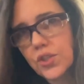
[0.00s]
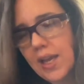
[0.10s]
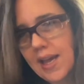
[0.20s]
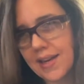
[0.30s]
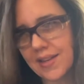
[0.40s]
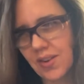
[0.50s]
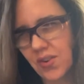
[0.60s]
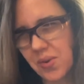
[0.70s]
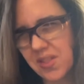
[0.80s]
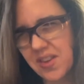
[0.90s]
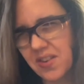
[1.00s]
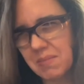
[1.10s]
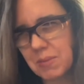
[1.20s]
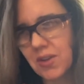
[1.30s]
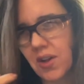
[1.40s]
she had her own
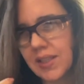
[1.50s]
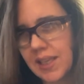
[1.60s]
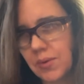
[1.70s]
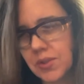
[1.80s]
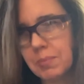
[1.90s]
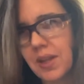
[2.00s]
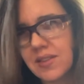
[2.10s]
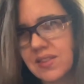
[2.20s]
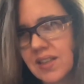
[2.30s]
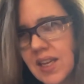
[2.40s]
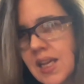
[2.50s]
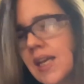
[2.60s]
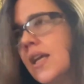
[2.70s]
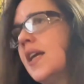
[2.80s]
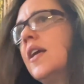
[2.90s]
theorem. It was called the equals plus.
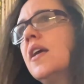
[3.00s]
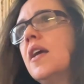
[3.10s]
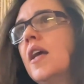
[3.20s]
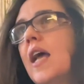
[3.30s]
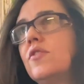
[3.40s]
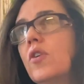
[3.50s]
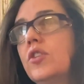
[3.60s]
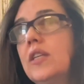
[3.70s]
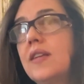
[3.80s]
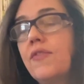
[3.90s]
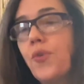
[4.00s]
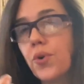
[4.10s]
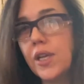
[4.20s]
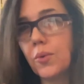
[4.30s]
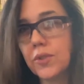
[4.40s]
And so she'd say
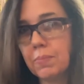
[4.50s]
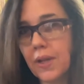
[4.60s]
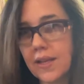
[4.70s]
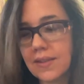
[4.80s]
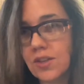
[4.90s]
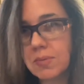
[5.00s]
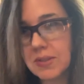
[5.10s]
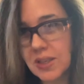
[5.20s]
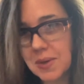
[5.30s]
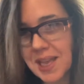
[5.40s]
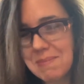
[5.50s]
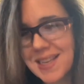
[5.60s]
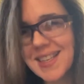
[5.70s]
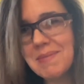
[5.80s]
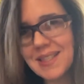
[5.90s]
4 equals plus, and you're supposed to know what that
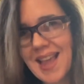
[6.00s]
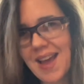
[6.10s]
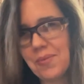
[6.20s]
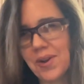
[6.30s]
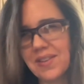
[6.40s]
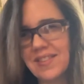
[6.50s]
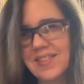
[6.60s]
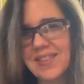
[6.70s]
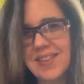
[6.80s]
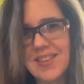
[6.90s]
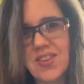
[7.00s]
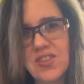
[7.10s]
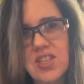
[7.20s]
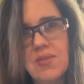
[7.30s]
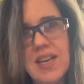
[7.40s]
means, and it means add 1. So
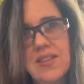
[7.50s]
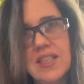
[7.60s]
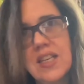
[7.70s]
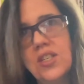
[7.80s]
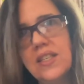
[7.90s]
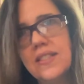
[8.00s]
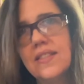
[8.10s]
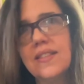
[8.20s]
she would, because she